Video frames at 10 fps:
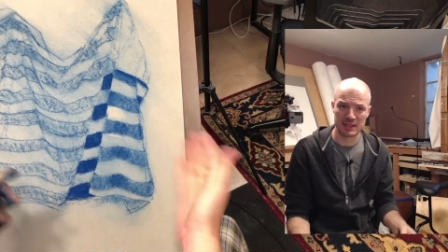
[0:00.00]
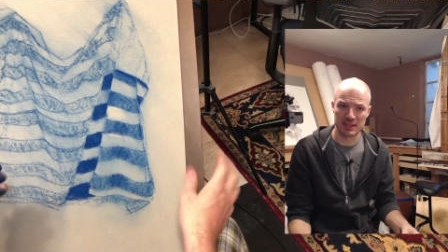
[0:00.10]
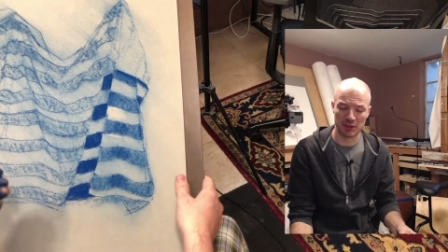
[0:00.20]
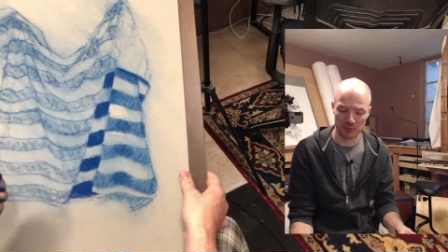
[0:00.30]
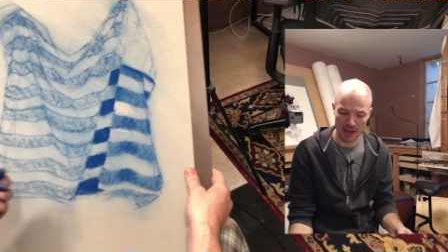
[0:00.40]

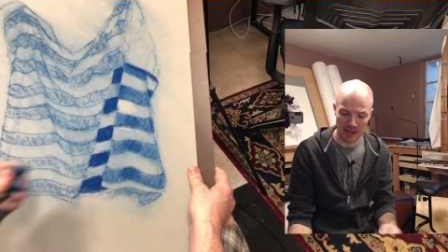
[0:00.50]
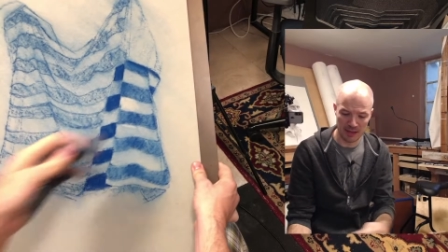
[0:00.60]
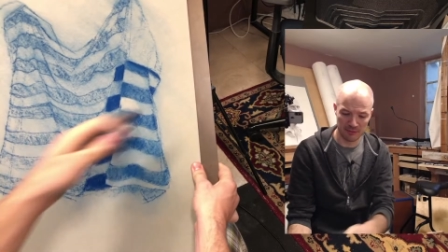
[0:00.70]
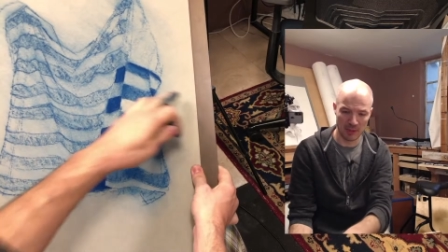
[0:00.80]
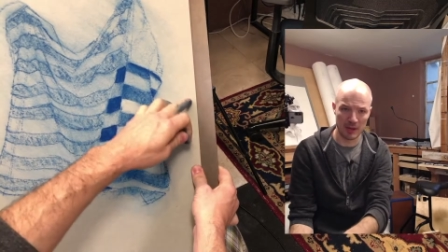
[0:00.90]
gray
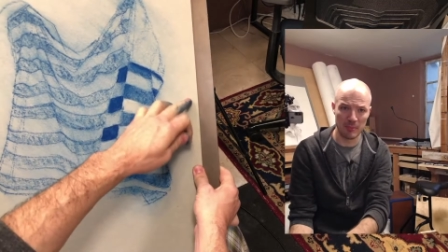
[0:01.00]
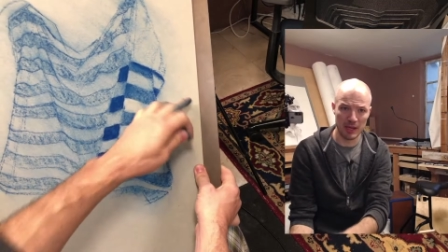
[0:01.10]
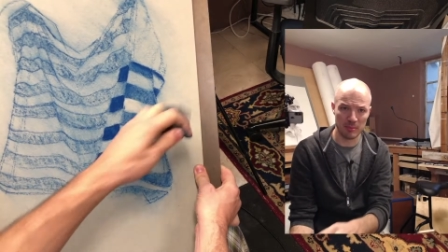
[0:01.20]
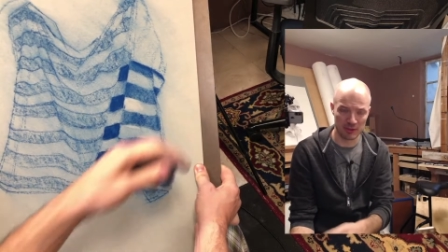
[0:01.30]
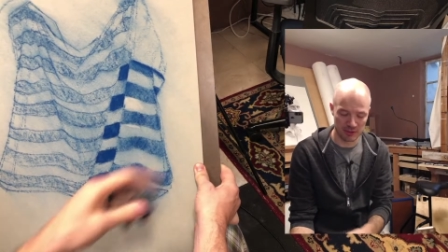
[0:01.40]
of my
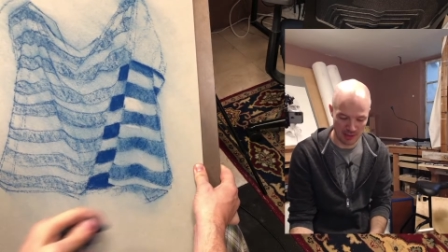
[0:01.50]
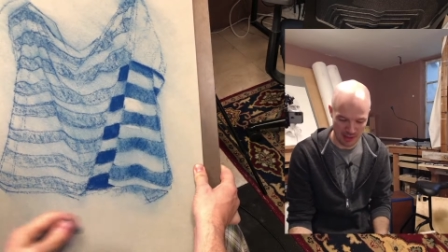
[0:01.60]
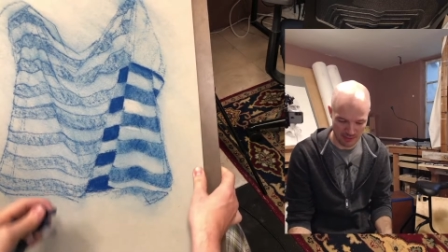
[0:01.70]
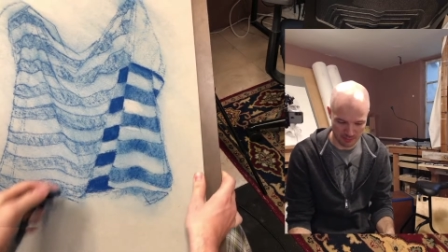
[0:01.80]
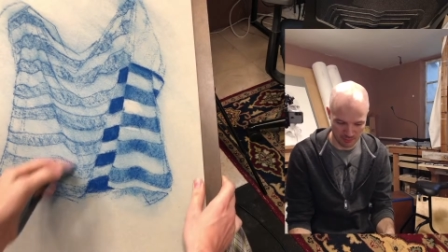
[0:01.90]
paper, so I
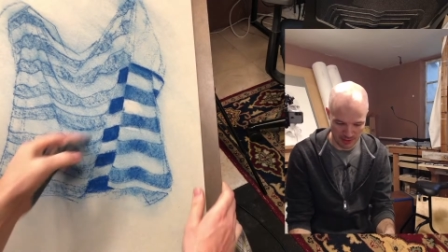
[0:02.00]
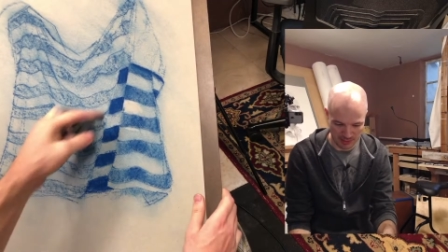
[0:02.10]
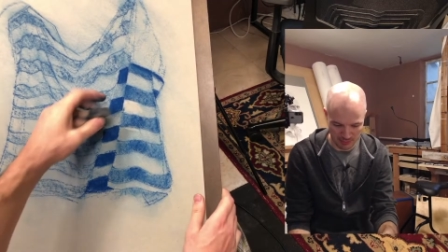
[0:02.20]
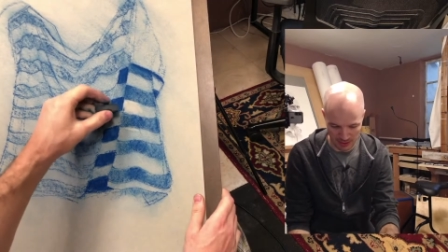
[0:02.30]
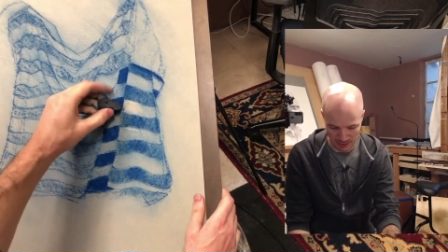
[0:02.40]
haven't
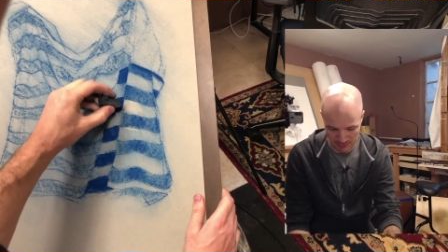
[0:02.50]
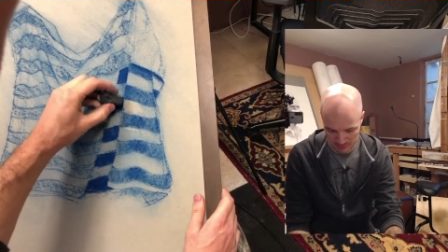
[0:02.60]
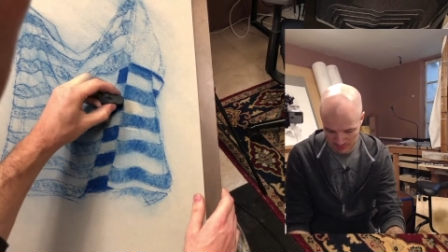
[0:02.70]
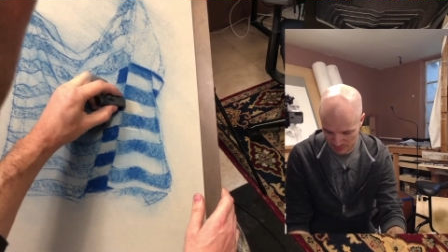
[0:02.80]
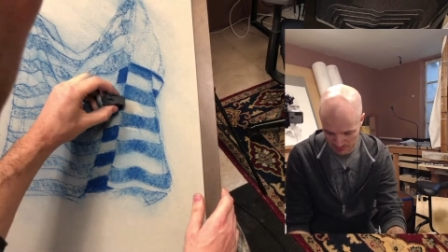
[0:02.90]
played my
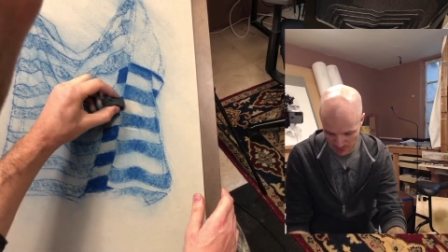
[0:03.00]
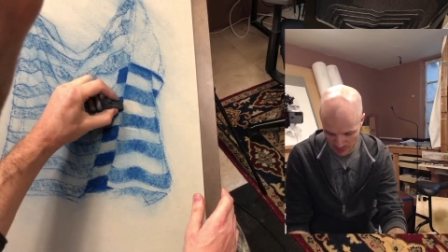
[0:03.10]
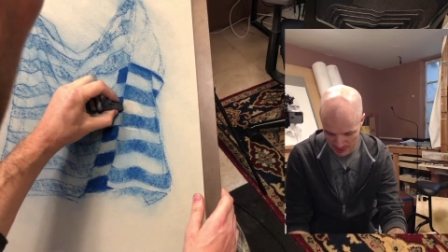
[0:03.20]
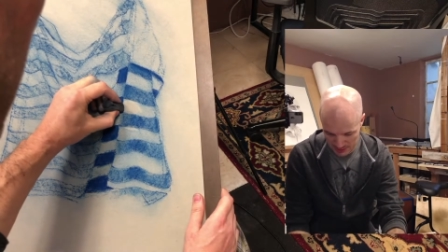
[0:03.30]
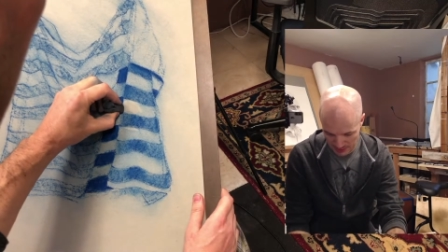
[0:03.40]

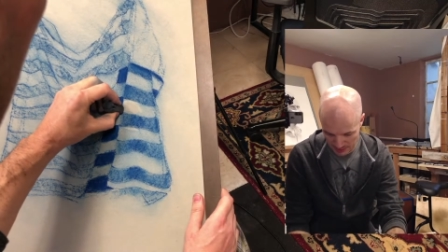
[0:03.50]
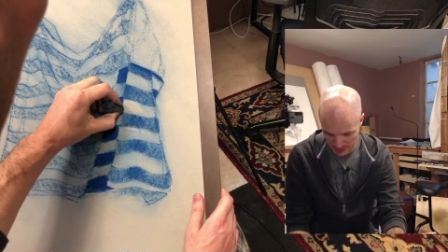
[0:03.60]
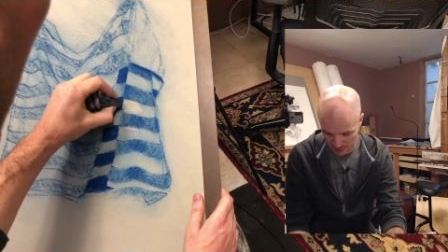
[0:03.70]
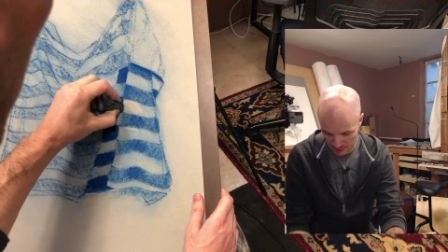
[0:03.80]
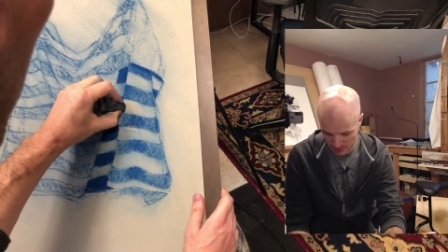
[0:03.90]
white stick
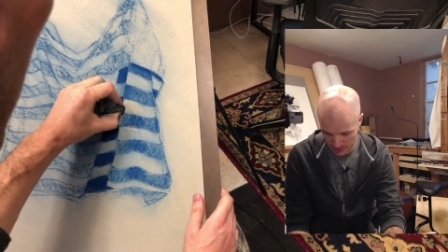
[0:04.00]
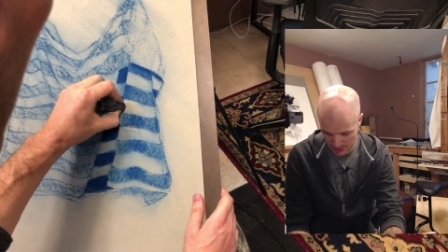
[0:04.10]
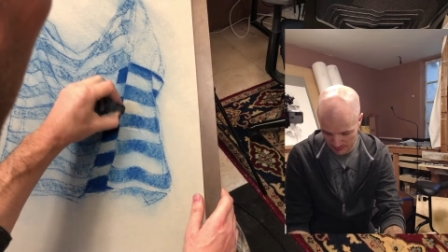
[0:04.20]
at all yet.